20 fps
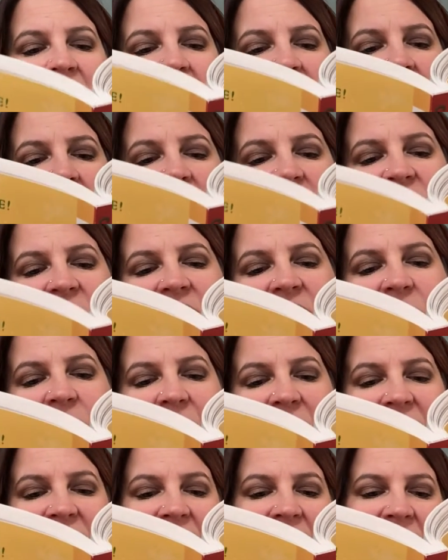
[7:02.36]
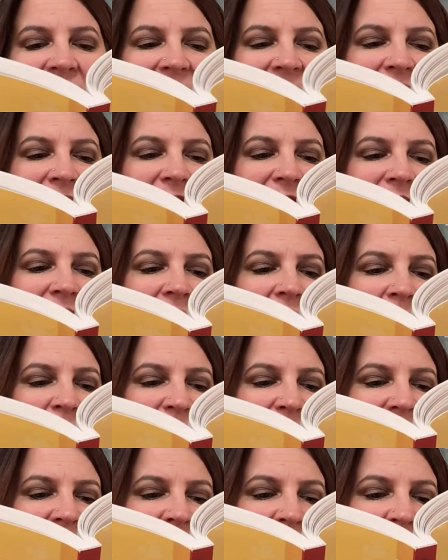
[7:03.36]
I'll tell you what, said Keith. I'll
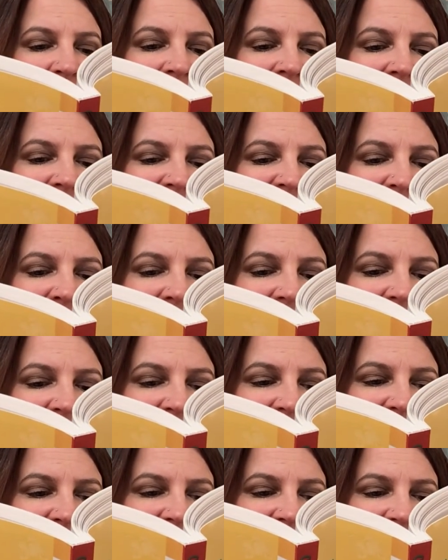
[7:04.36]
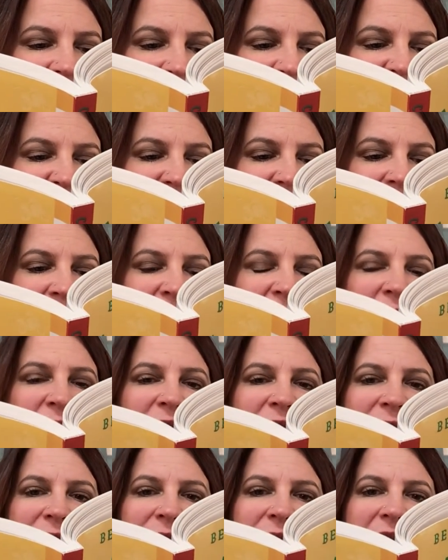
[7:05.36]
bring up part of a peanut butter sandwich and poke
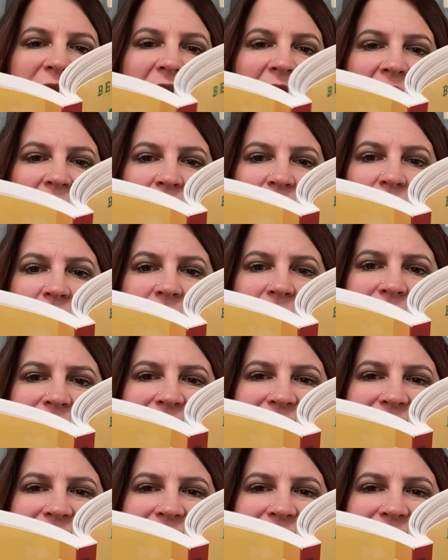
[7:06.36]
it through the knothole.